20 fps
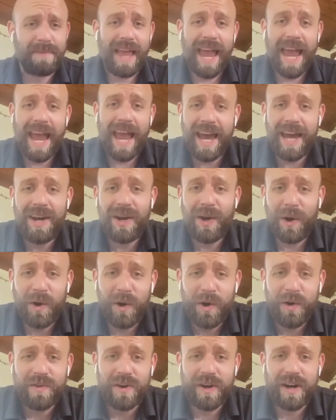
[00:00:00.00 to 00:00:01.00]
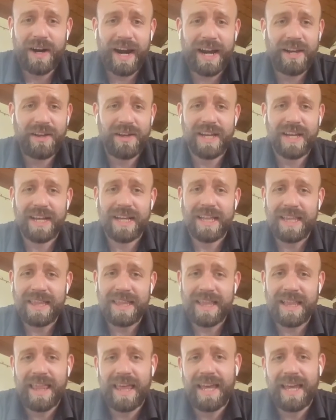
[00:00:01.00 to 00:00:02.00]
head over and you can
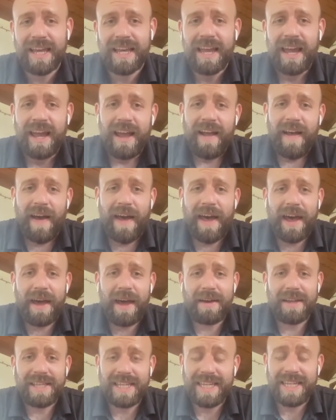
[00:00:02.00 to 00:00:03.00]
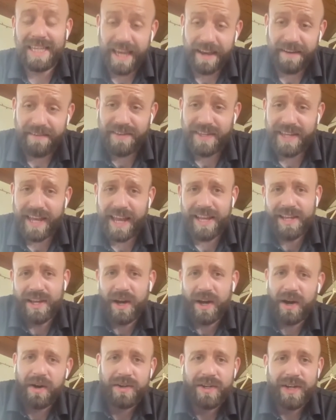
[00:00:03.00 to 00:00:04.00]
click the link to
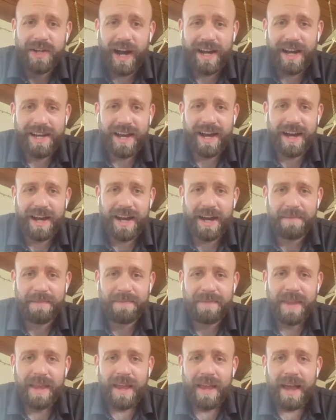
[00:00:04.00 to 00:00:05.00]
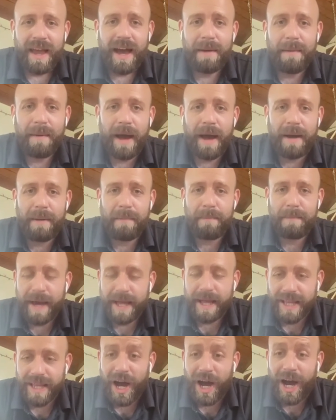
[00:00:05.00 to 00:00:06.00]
givesendgo.com,
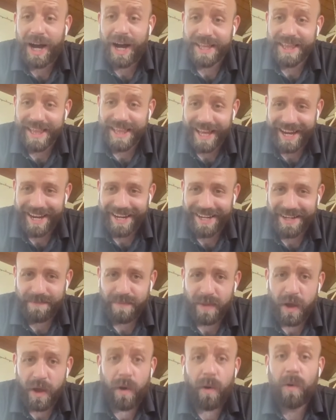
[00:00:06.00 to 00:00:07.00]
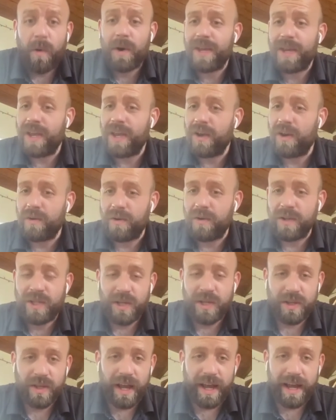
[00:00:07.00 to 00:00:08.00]
Bella Online, or you can go
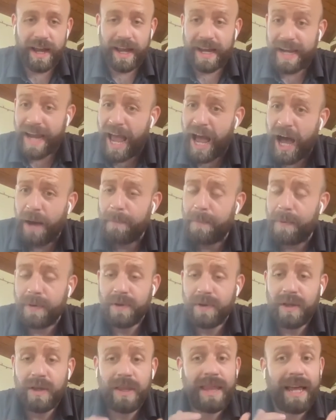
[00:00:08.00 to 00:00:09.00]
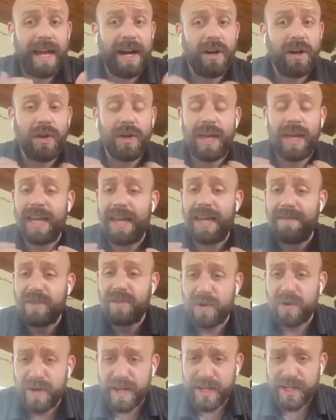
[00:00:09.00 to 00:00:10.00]
to and help there. You can give
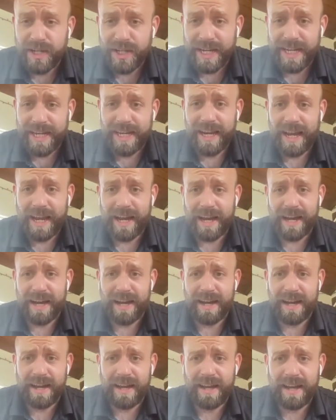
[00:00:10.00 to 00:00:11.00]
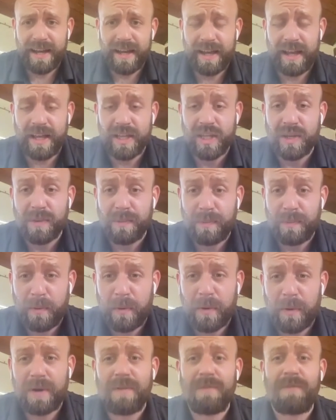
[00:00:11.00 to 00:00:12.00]
donation and
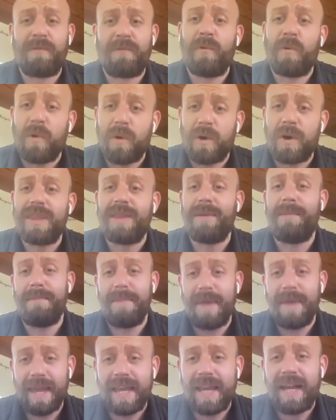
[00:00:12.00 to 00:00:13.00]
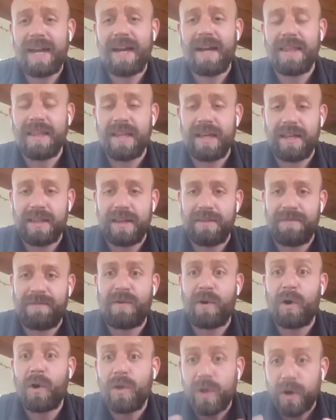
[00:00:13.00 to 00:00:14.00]
support for the
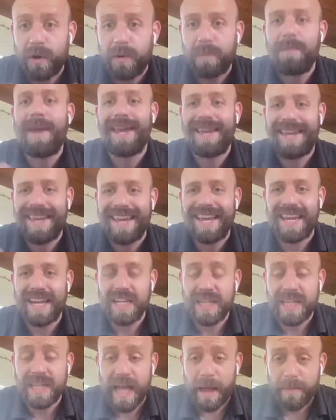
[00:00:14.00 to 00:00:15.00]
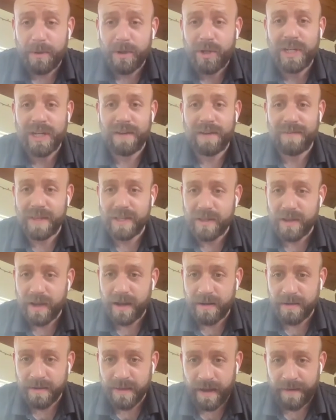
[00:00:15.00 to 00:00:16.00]
further making and establishing of
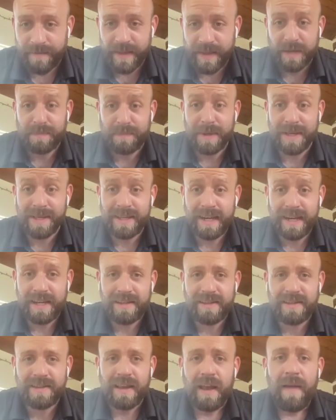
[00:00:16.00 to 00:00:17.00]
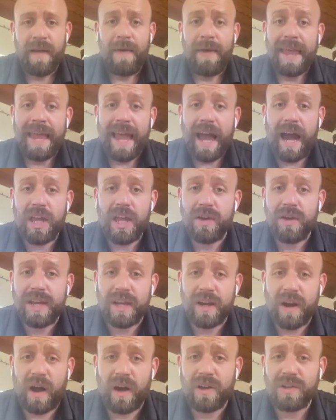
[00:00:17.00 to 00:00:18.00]
this business. You
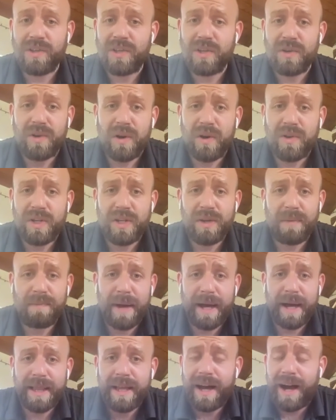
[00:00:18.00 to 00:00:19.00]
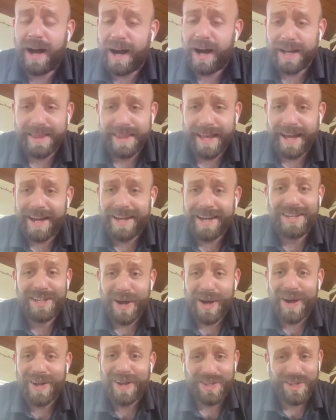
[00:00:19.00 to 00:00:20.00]
can also go to
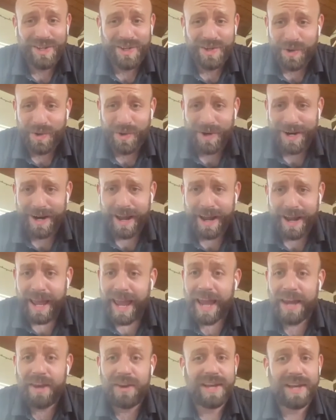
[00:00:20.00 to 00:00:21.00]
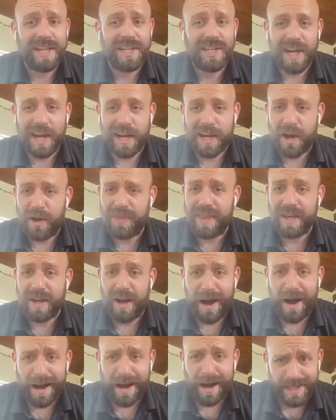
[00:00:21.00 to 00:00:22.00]
bellaonline.store and you can check out
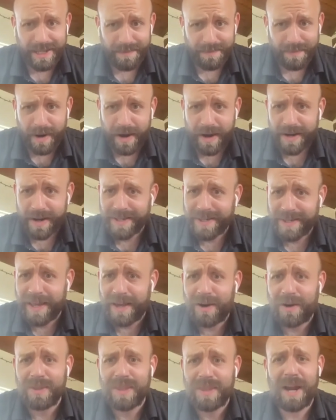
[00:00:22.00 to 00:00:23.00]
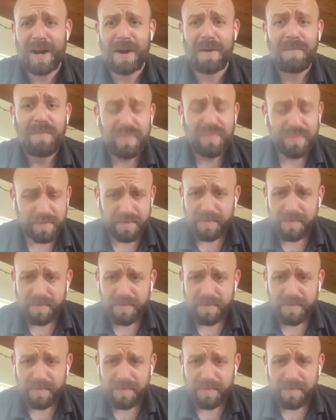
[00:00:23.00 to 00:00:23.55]
the awesome products that are there.